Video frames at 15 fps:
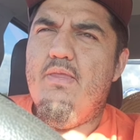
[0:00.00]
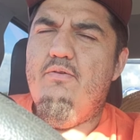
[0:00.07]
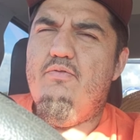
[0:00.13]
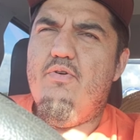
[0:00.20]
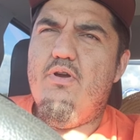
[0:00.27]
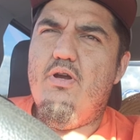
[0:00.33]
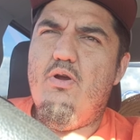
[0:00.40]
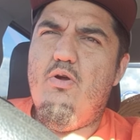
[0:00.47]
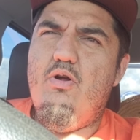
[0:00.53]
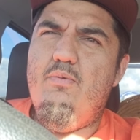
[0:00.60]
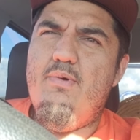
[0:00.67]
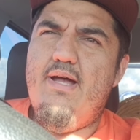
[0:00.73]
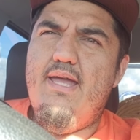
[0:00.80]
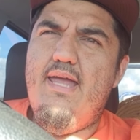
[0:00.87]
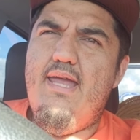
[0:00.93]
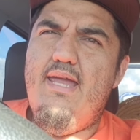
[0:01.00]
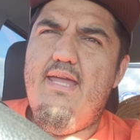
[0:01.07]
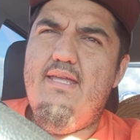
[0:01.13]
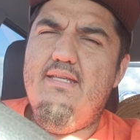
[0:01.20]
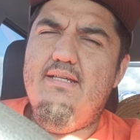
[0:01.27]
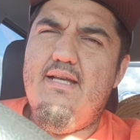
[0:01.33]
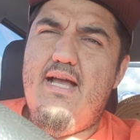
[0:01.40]
For all
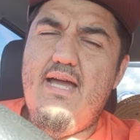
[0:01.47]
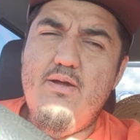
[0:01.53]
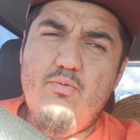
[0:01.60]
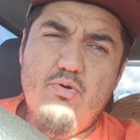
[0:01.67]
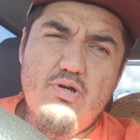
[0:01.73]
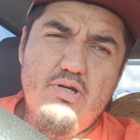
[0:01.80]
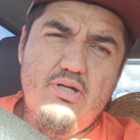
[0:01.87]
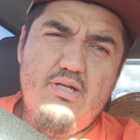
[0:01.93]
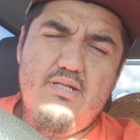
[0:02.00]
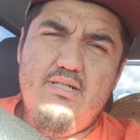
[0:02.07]
my high work,